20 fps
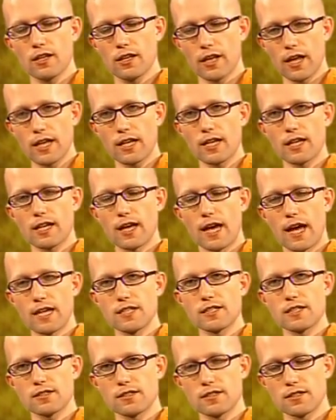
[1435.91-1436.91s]
Liking
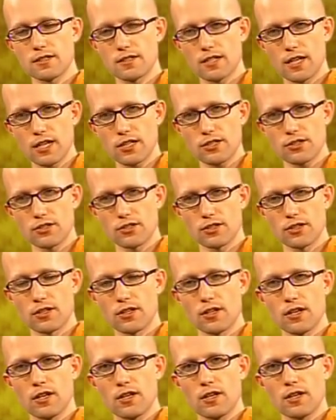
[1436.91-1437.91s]
has as its nature
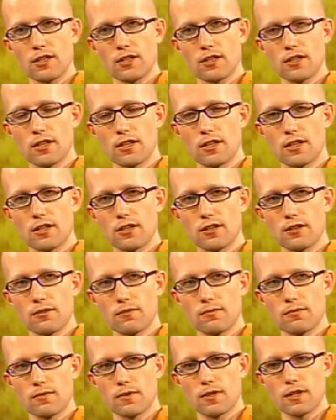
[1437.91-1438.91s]

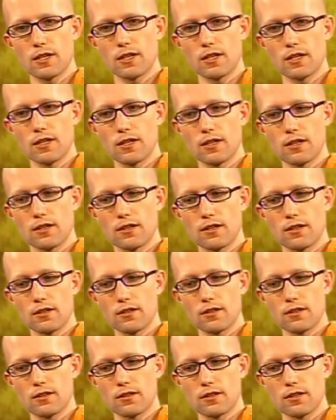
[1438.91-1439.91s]
the, the,
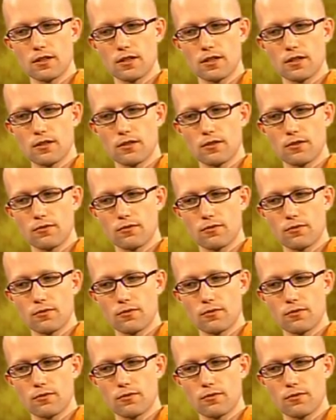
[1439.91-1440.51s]
the